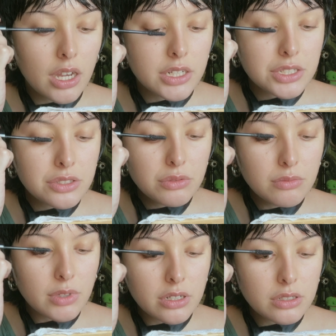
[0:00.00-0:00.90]
I just do
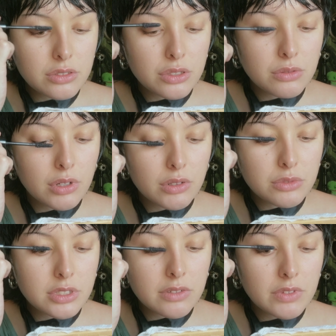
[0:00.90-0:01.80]
1 or 2
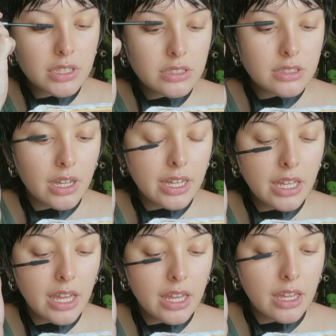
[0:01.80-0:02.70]
coats of this. I
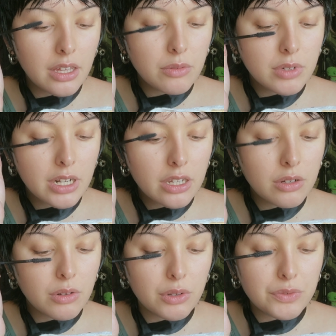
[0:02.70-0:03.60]
hate when I
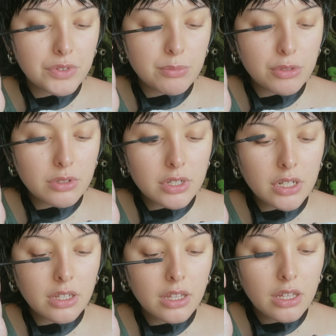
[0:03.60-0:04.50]
go overboard
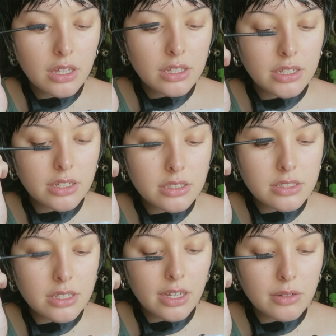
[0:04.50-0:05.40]

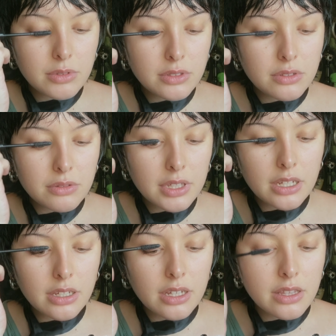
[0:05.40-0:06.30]
because I will do
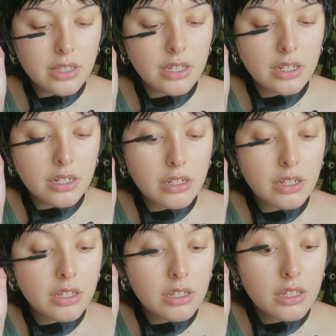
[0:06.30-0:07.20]
that and then
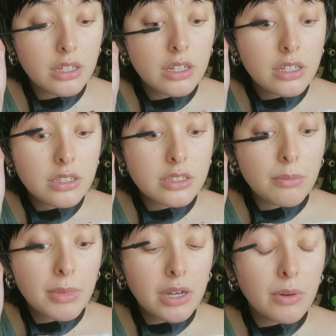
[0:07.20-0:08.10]

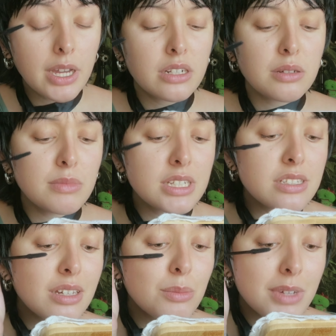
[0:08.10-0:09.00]
somehow I end up
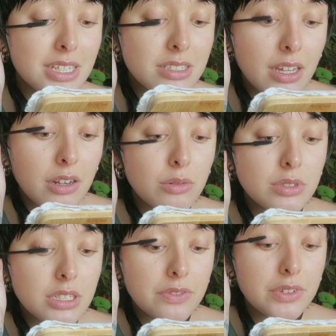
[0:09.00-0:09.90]
messing up mascara,
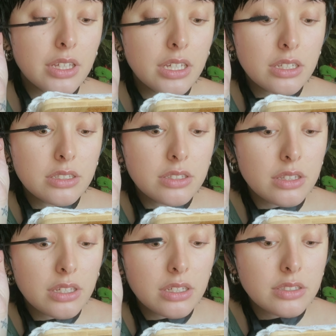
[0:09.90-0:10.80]
which I feel like is
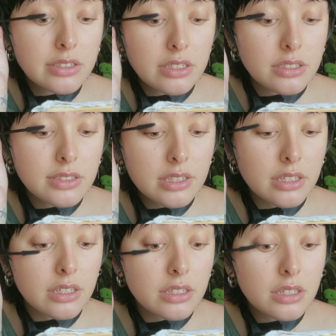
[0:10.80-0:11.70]
the easiest
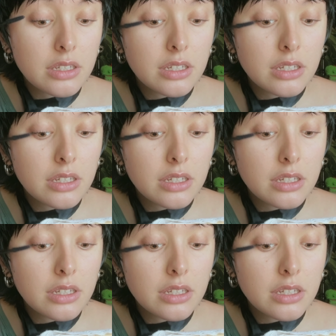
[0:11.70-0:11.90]
thing.